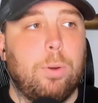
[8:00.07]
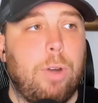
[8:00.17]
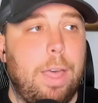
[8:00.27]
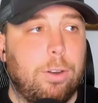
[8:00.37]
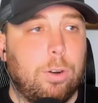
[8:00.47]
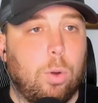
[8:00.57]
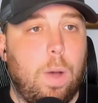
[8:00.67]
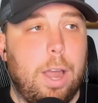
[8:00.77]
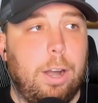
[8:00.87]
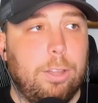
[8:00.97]
rather
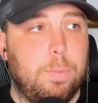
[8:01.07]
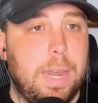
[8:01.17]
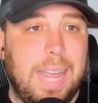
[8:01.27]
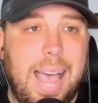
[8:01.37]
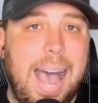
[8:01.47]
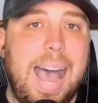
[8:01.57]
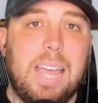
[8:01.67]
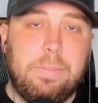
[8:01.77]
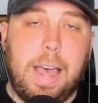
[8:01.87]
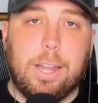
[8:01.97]
acquire as many
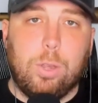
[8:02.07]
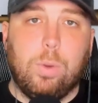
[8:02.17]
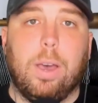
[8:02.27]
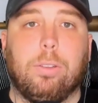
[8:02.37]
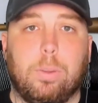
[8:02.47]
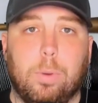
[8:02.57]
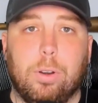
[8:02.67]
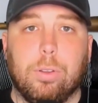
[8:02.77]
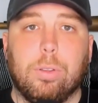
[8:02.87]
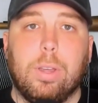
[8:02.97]
high value
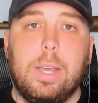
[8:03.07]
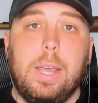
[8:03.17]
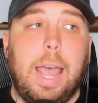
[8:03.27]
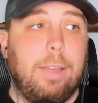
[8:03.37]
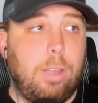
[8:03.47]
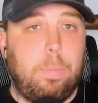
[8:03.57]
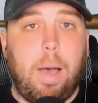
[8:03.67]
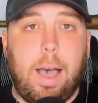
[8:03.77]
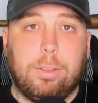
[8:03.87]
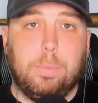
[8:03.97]
customers as I
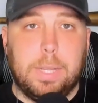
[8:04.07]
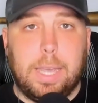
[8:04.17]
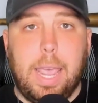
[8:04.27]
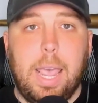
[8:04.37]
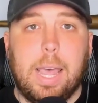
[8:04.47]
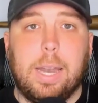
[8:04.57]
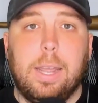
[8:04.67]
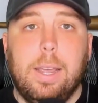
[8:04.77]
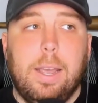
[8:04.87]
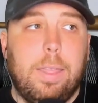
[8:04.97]
possibly can
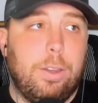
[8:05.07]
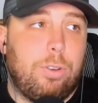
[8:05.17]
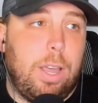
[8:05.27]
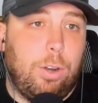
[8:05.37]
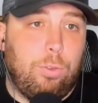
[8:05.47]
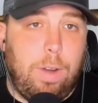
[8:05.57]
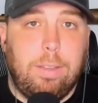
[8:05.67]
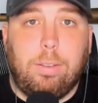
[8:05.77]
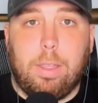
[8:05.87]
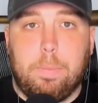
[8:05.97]
than trying to
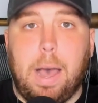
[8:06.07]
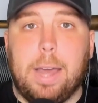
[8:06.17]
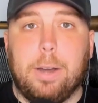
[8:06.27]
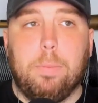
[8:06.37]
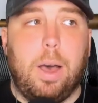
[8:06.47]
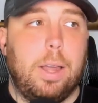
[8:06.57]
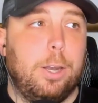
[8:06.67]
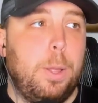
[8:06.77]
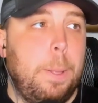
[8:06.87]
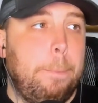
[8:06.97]
race to the bottom
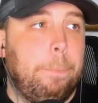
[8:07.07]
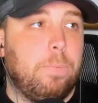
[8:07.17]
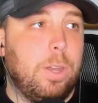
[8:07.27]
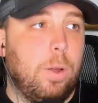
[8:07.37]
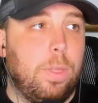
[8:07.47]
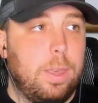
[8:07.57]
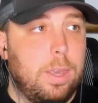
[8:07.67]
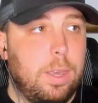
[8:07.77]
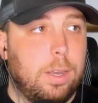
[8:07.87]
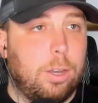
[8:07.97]
on,
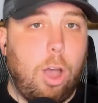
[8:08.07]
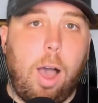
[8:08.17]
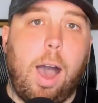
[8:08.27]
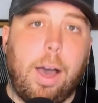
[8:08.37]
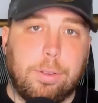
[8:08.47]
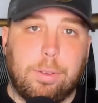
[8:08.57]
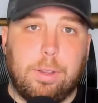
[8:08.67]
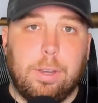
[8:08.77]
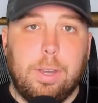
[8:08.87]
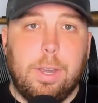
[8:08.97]
the
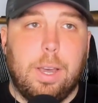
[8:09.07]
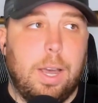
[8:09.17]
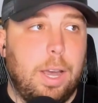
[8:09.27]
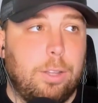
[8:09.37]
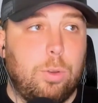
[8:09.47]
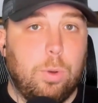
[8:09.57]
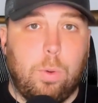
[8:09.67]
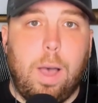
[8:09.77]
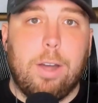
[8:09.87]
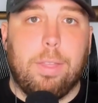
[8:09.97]
cost to
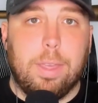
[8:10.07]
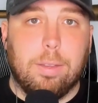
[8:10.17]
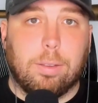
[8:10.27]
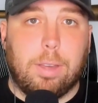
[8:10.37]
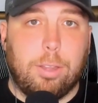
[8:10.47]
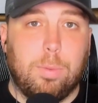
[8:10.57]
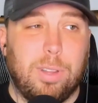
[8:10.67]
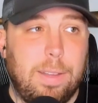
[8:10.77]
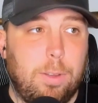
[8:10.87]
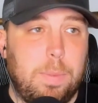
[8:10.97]
acquire these
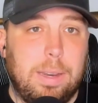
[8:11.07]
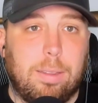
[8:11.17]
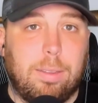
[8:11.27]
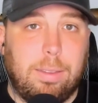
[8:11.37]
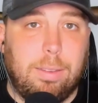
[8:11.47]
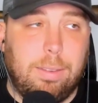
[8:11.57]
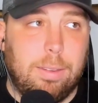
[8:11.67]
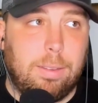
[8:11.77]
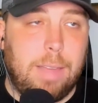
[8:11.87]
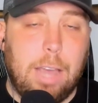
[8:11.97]
customers if it means
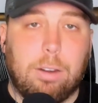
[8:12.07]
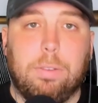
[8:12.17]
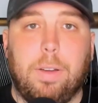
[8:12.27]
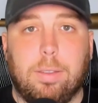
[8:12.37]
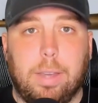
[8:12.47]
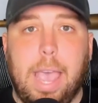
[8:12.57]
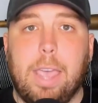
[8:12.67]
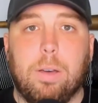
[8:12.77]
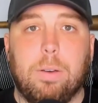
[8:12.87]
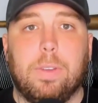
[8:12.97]
sacrificing
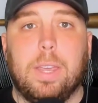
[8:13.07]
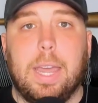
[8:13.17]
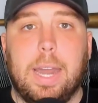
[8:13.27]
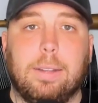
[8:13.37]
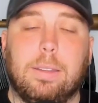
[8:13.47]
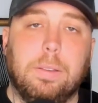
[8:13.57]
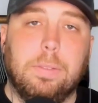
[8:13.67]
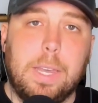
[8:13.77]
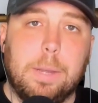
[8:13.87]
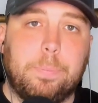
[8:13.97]
AOV and LTV.